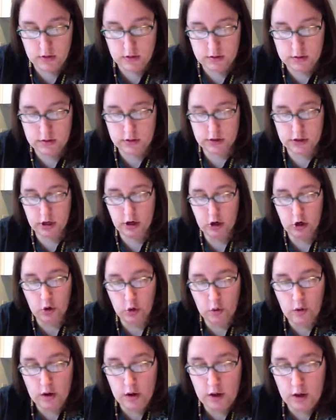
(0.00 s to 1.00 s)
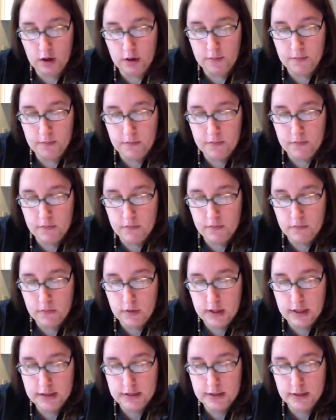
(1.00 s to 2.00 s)
So um,
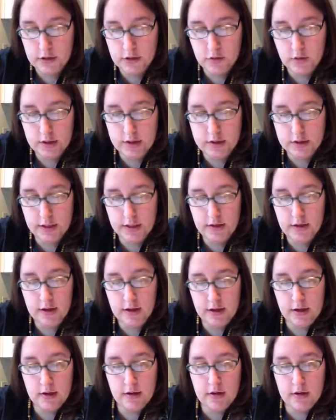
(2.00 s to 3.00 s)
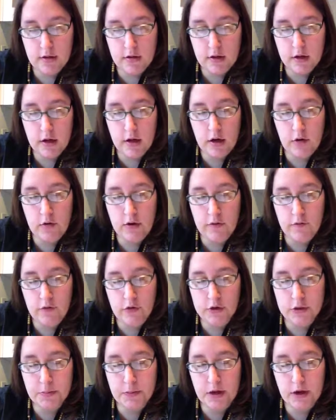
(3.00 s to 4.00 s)
it's interesting that, you know, in
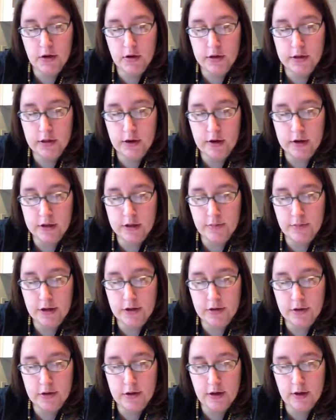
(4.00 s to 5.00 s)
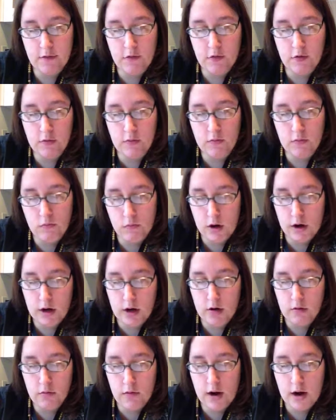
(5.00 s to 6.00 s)
First Peter it talks about the devil
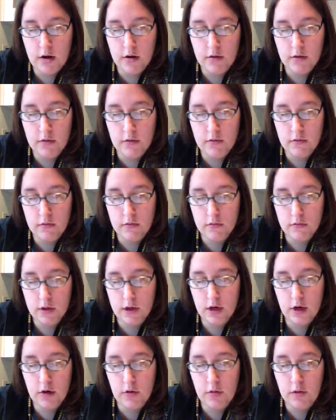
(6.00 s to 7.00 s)
running around, you know,